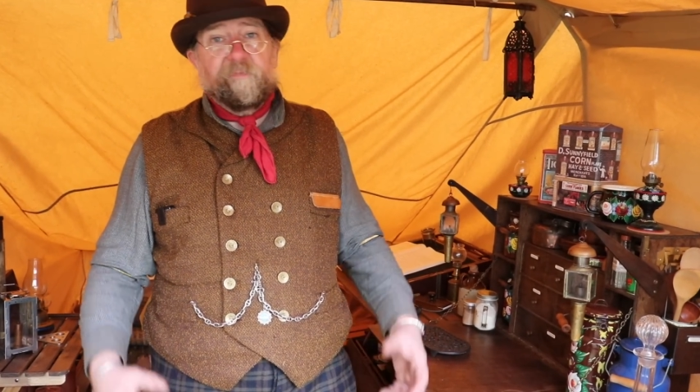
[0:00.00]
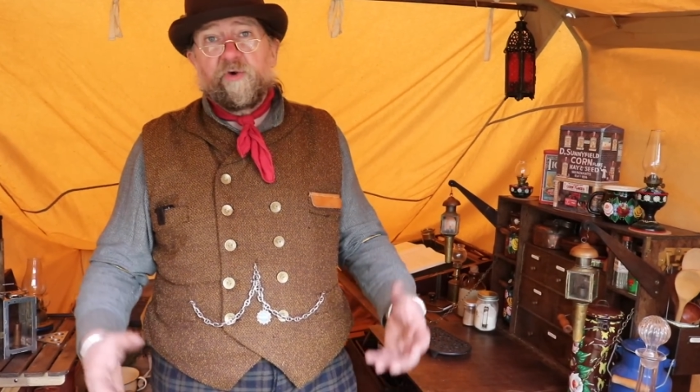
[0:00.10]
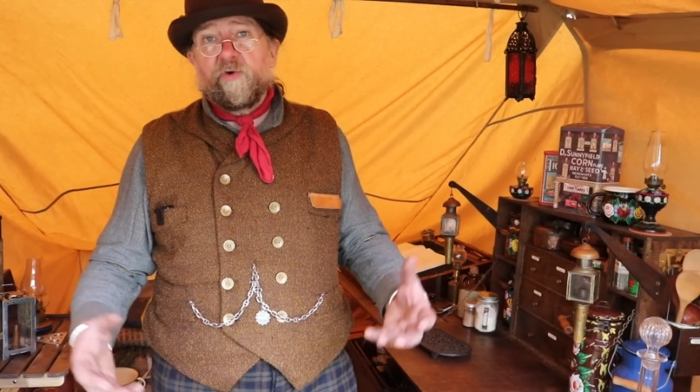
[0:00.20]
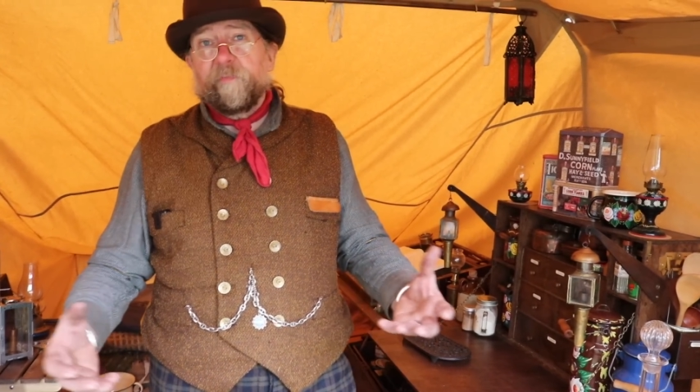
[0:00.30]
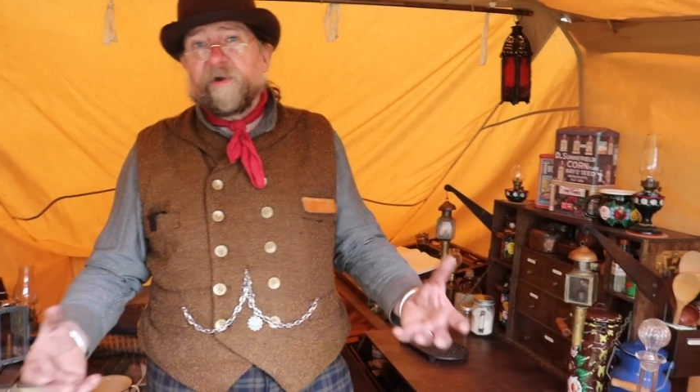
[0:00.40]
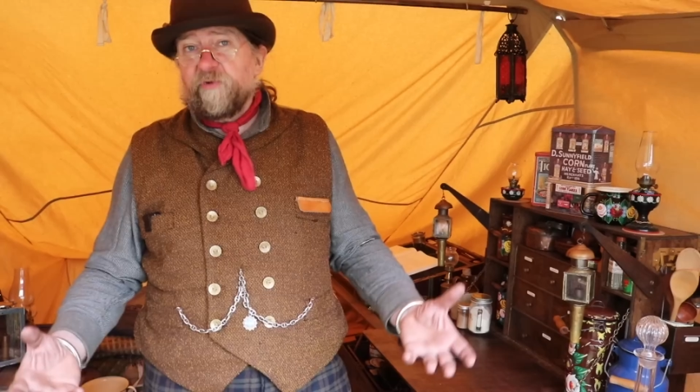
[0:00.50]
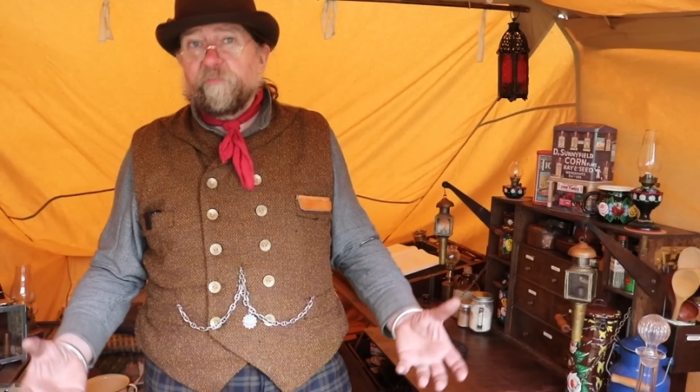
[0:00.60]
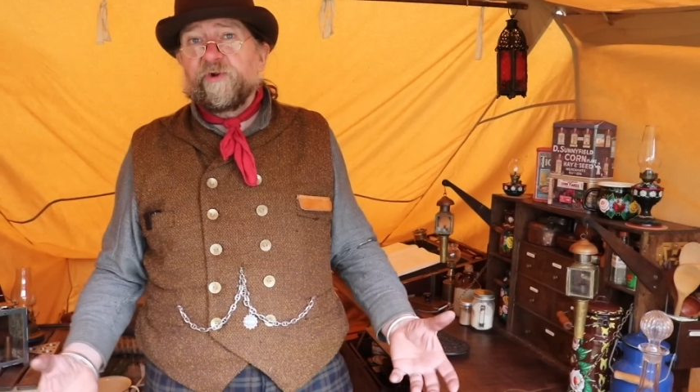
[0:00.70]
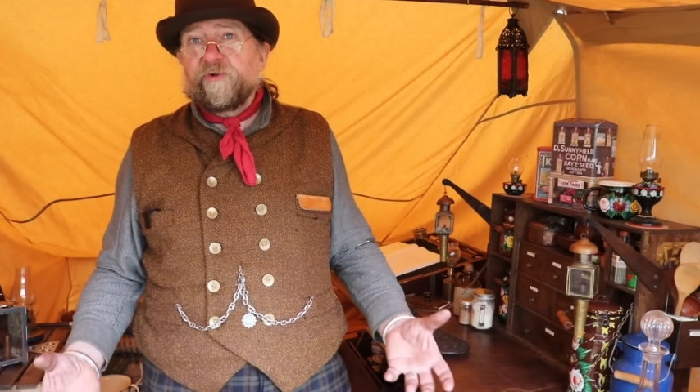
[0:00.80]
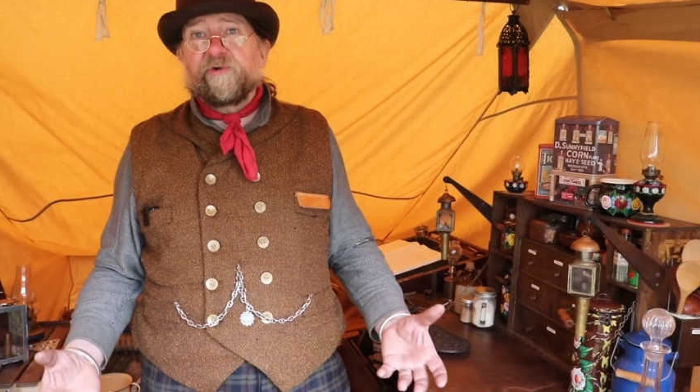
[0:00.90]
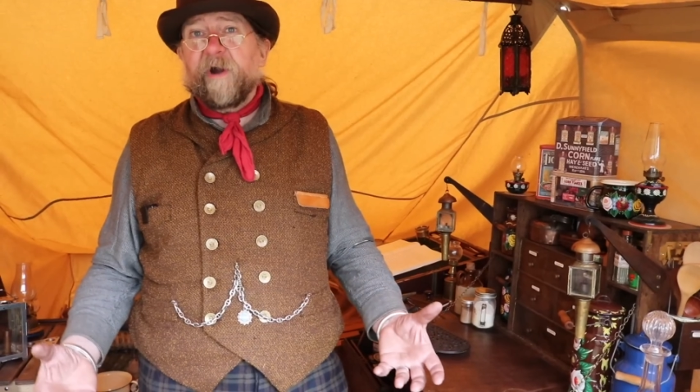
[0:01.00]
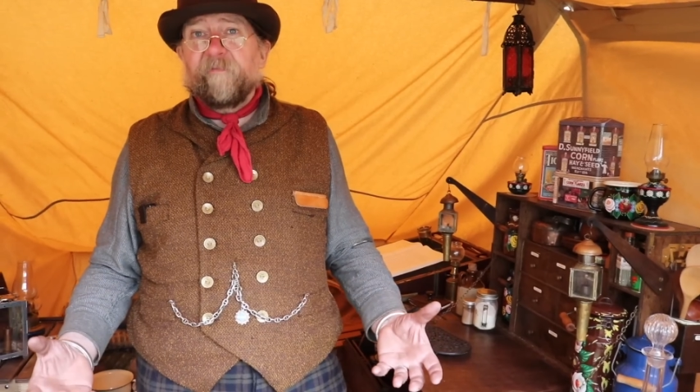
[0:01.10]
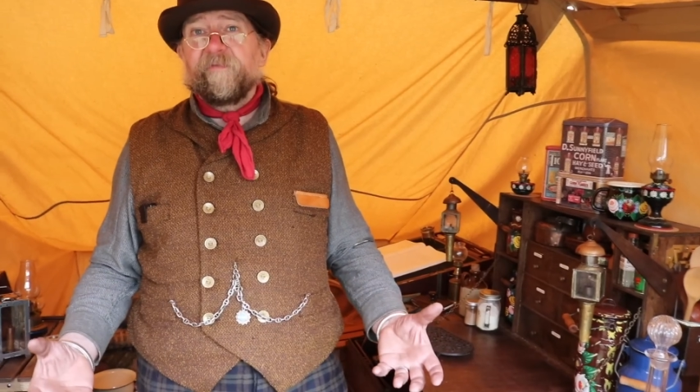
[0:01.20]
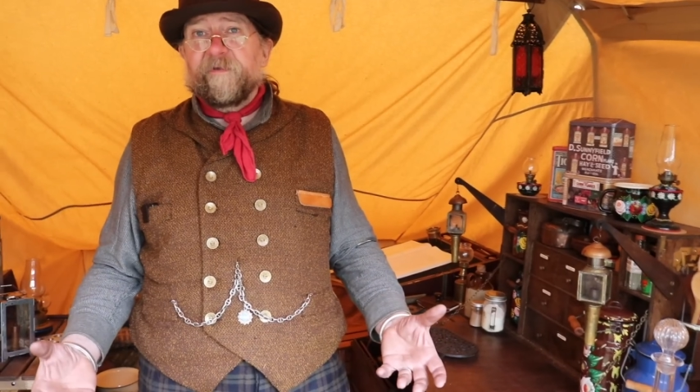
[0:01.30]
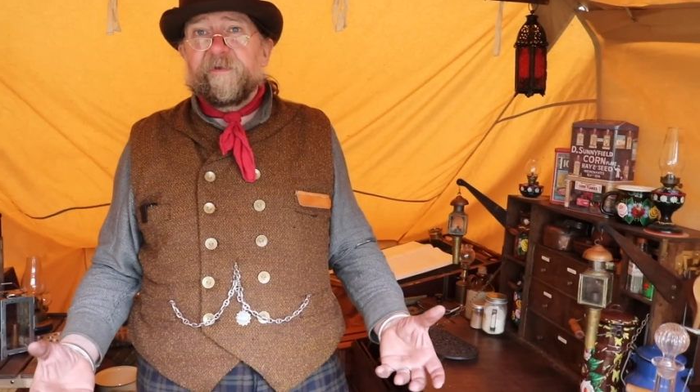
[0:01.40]
pure
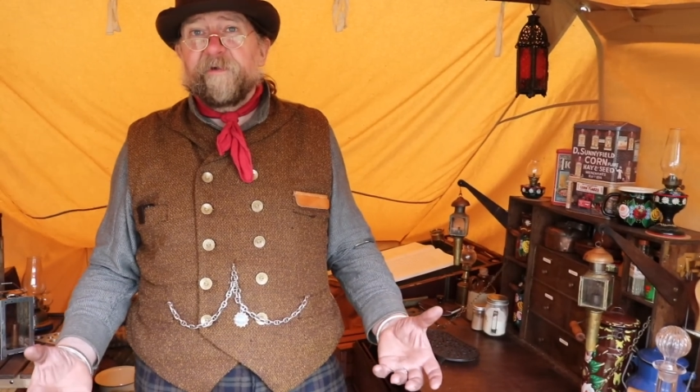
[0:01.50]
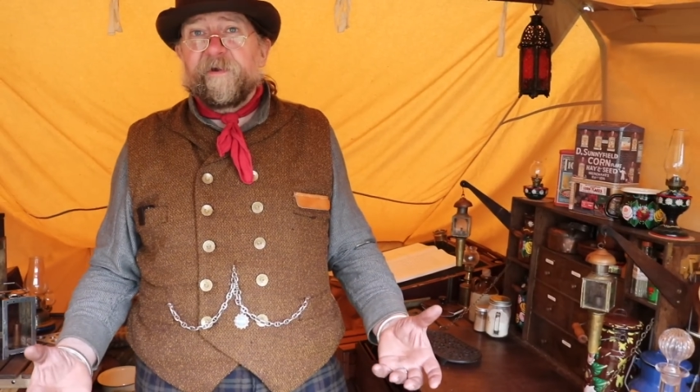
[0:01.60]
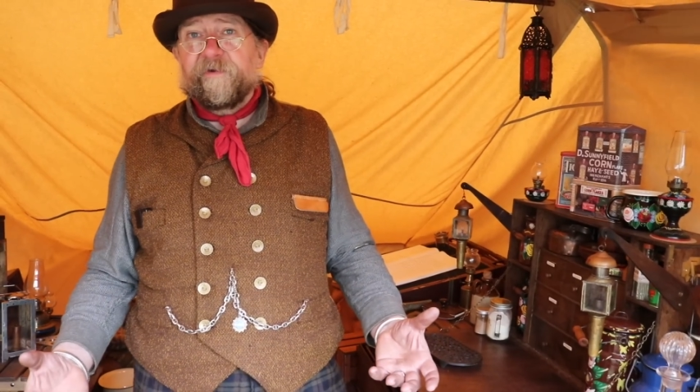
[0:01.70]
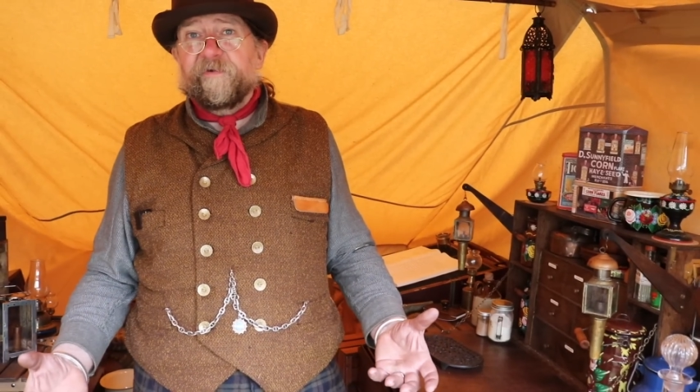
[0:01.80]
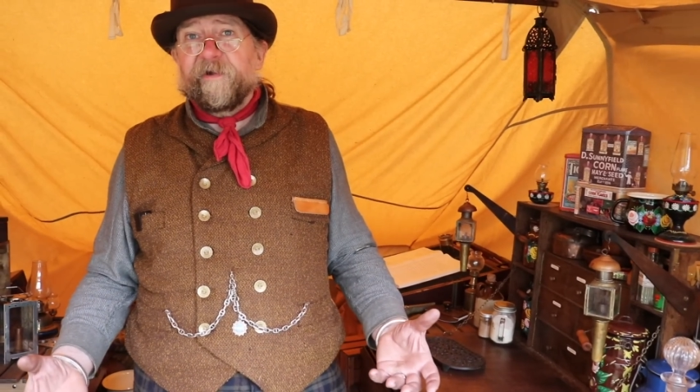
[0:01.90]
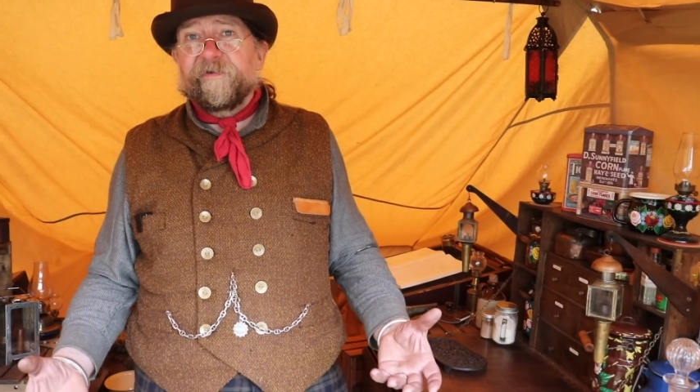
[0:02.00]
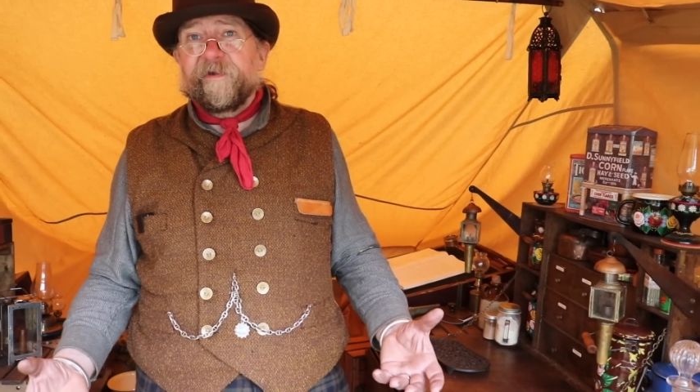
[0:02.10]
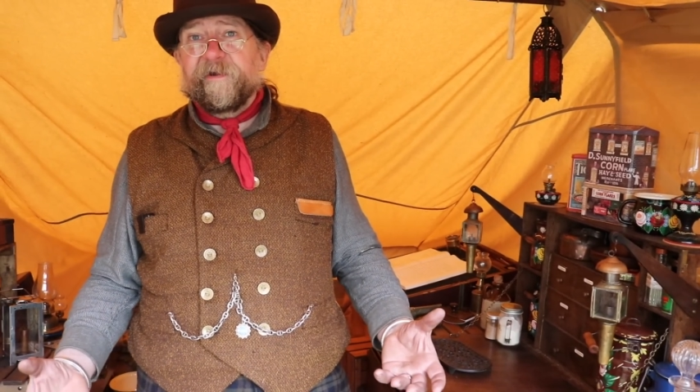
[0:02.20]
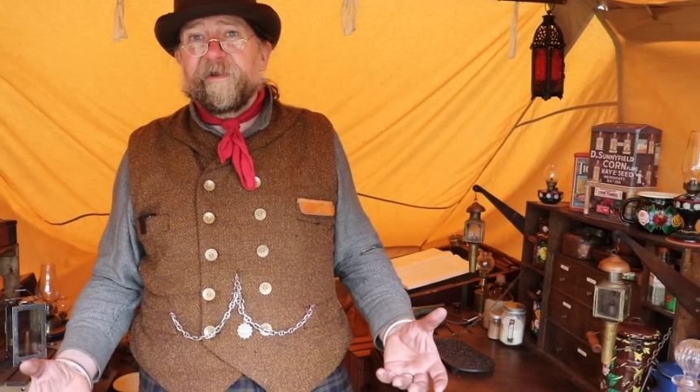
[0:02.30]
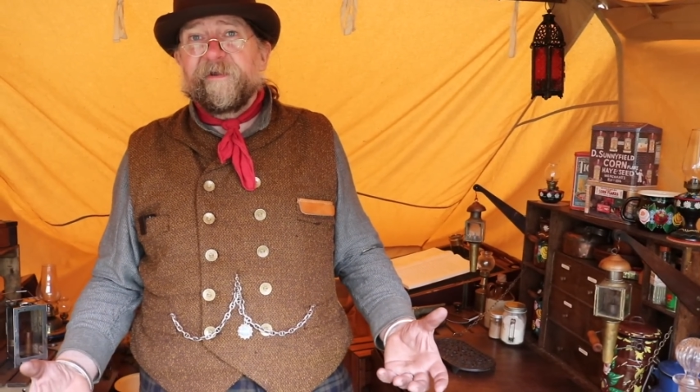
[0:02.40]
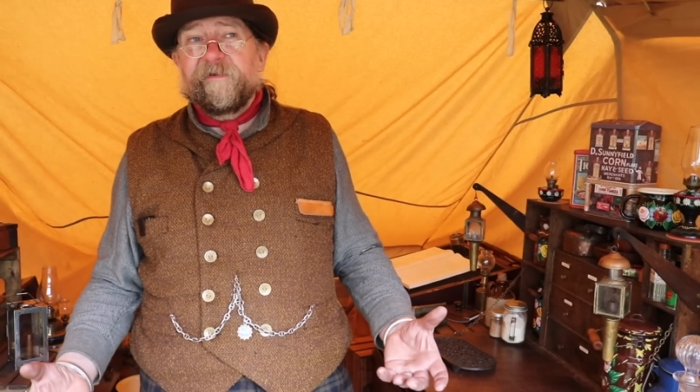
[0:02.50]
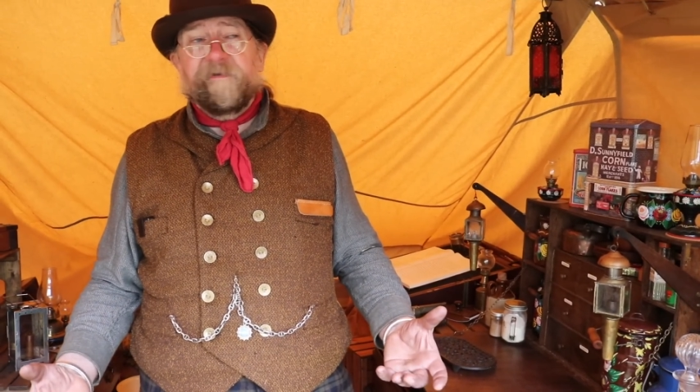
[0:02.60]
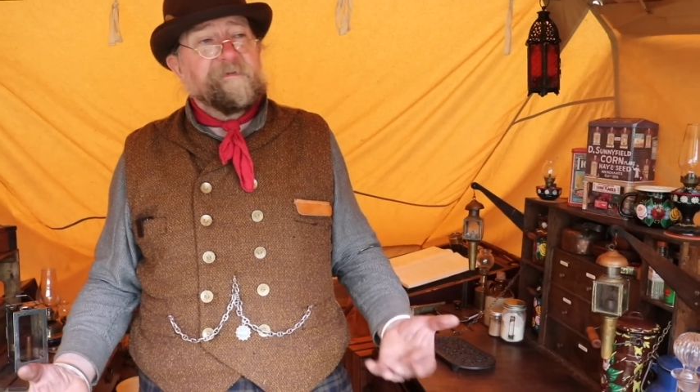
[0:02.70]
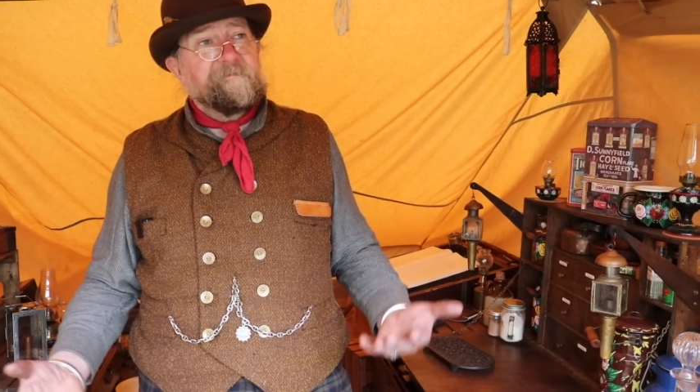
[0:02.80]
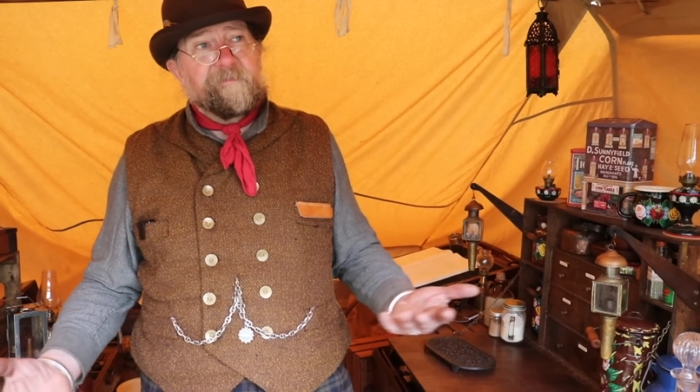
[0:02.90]
bushcraft that you're interested
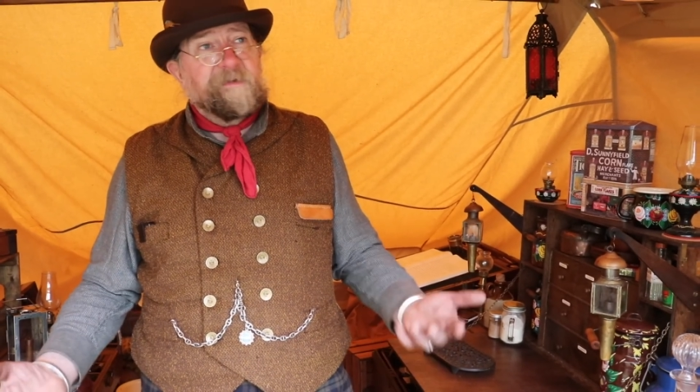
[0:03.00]
in,